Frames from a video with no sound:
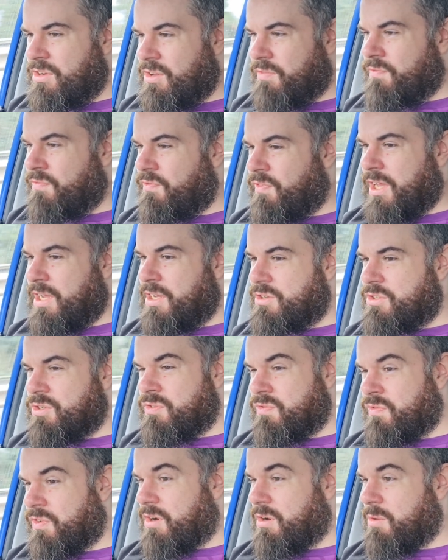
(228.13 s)
not flying
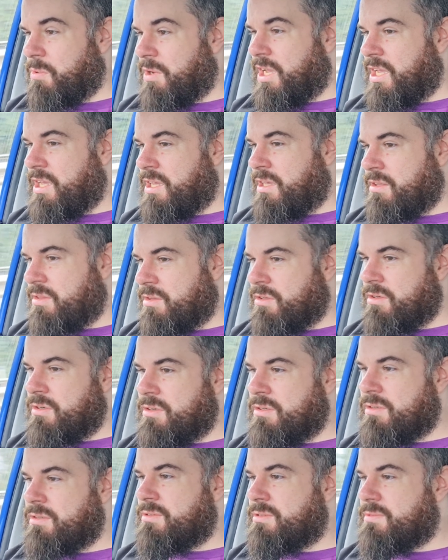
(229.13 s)
too far away either.